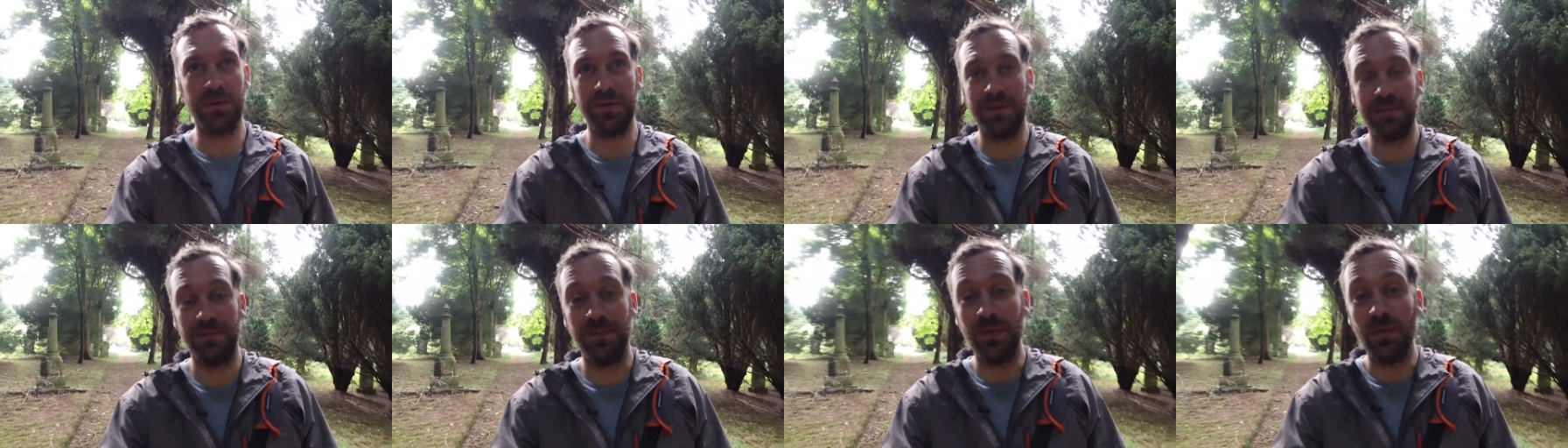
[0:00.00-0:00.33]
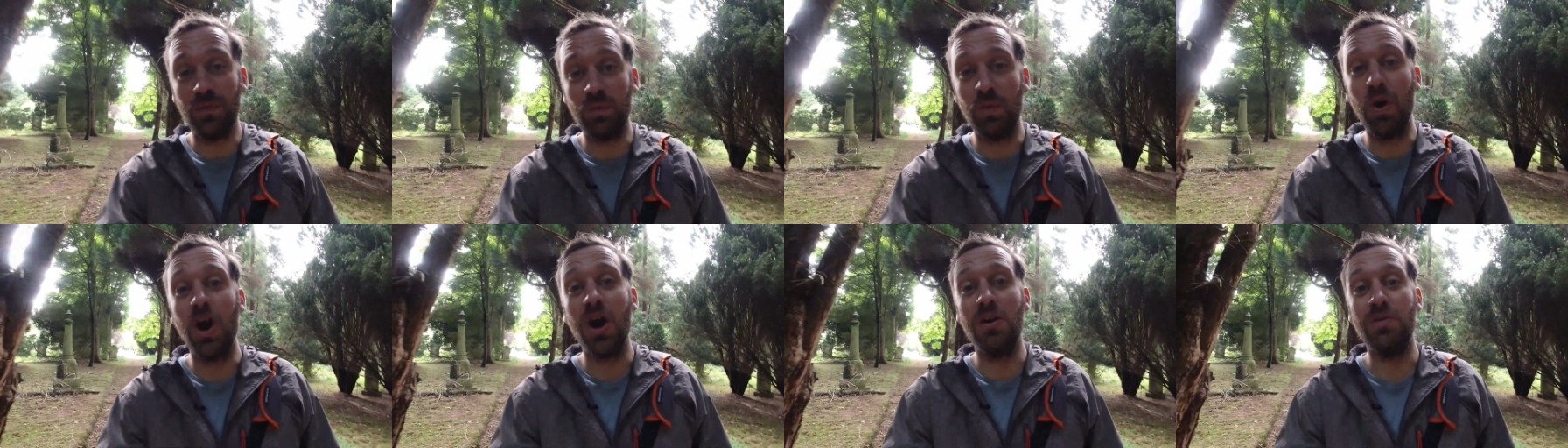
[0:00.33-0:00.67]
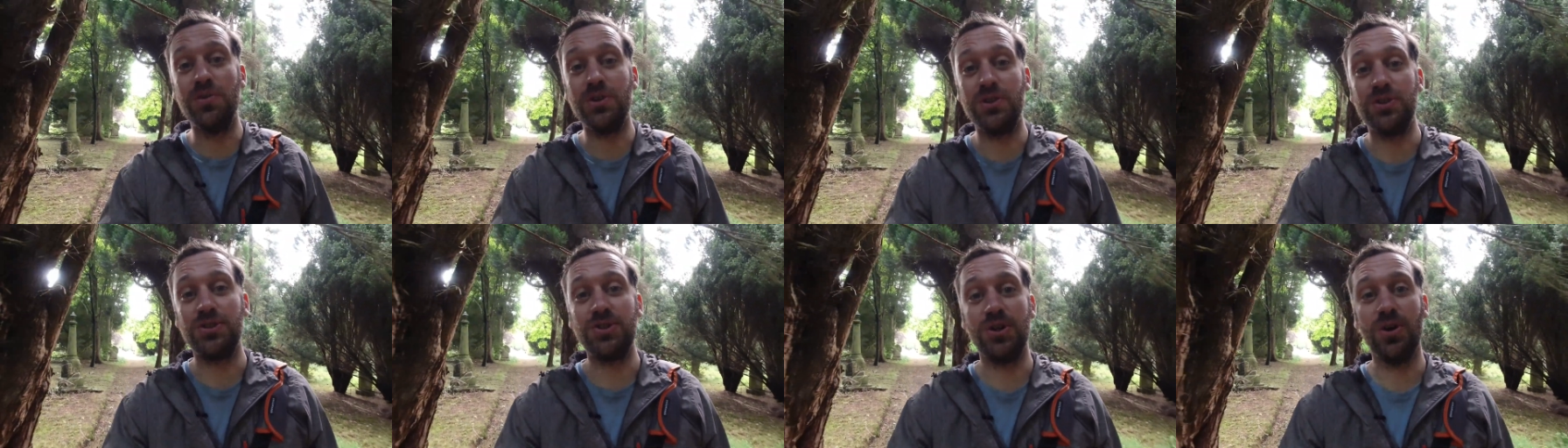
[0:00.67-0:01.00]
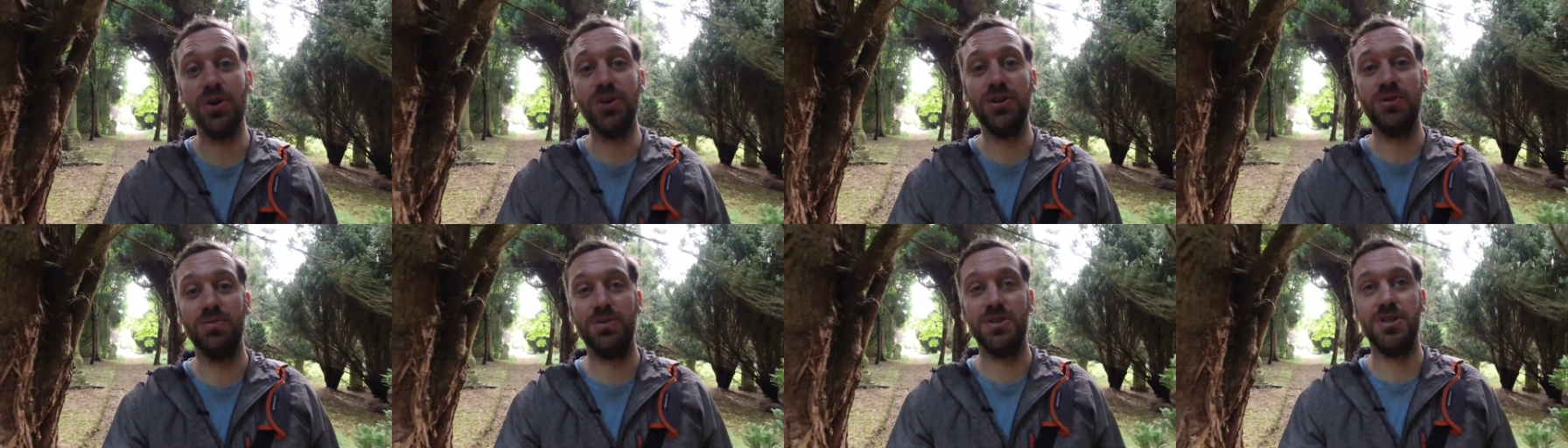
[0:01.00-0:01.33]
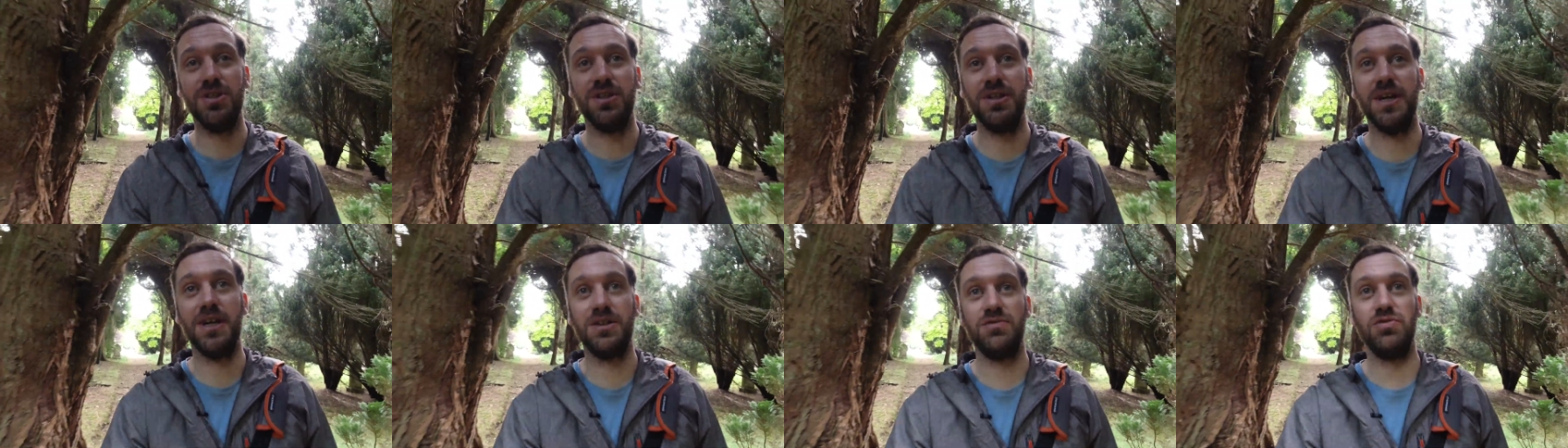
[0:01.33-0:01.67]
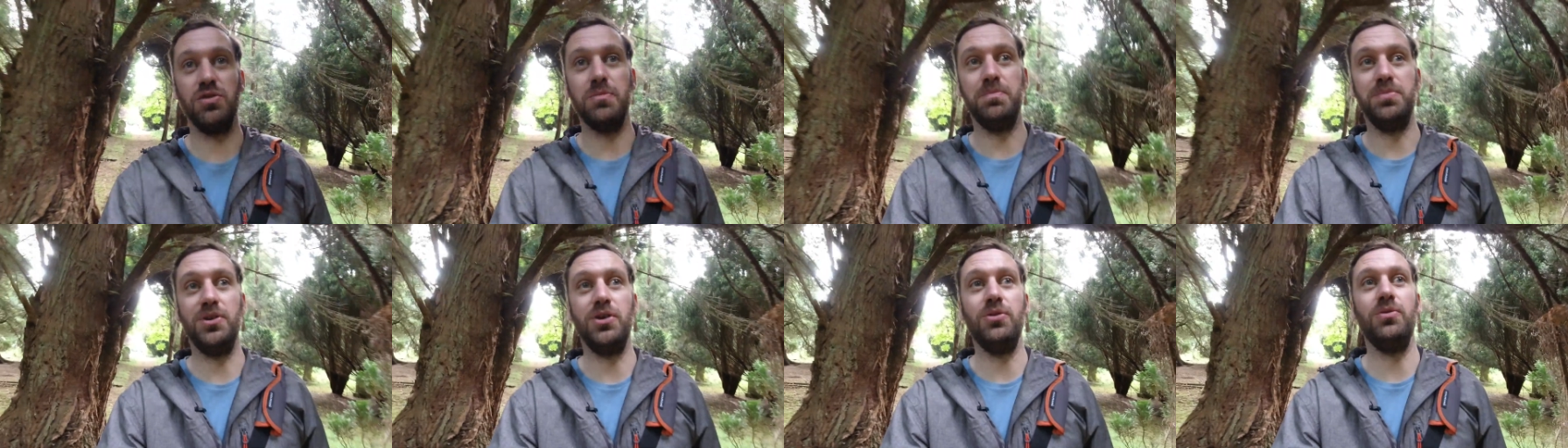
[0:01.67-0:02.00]
I mean, what I want to show you is the
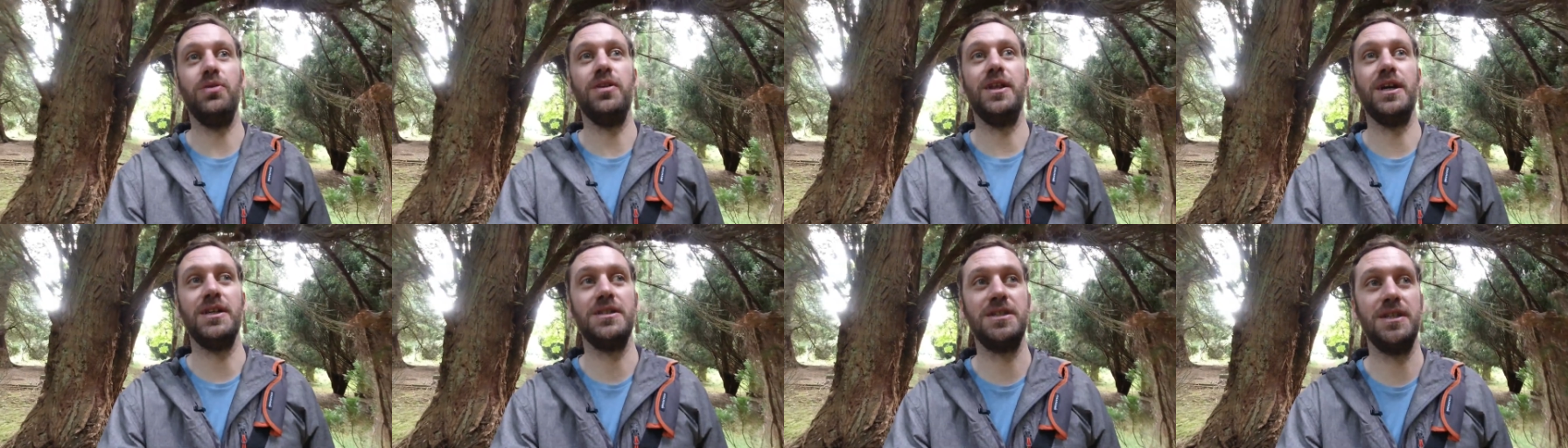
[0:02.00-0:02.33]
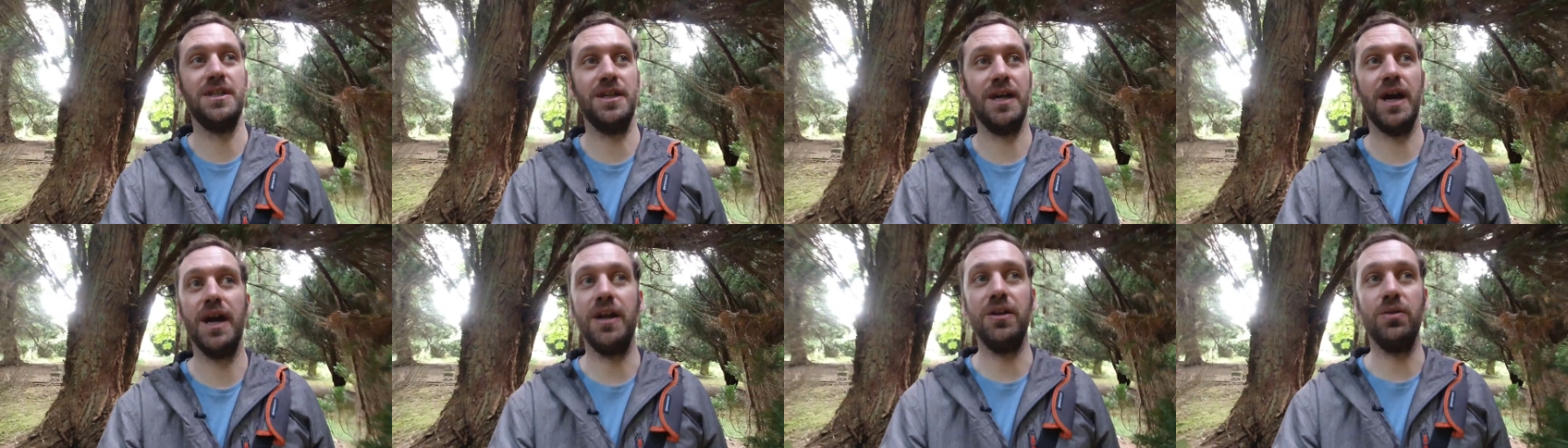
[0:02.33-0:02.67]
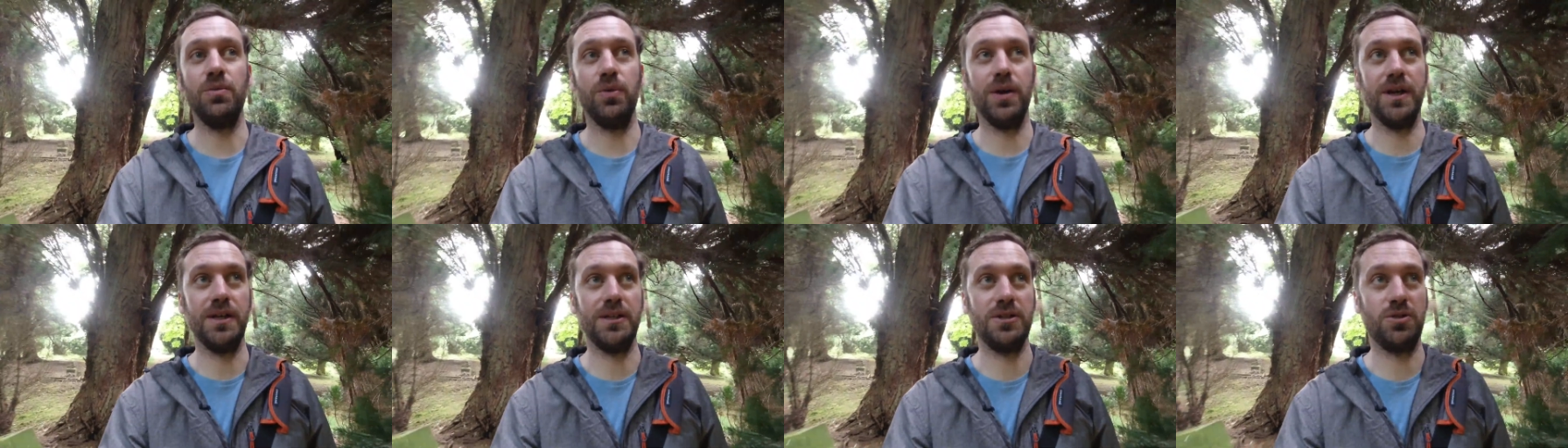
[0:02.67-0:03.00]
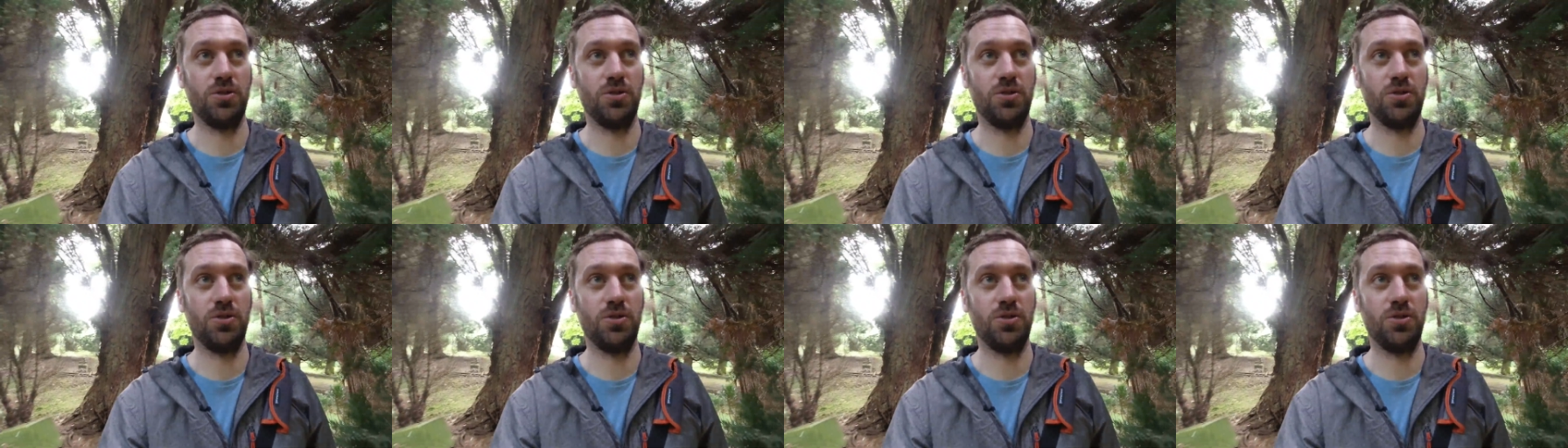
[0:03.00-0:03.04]
natural beauty that's here anyway,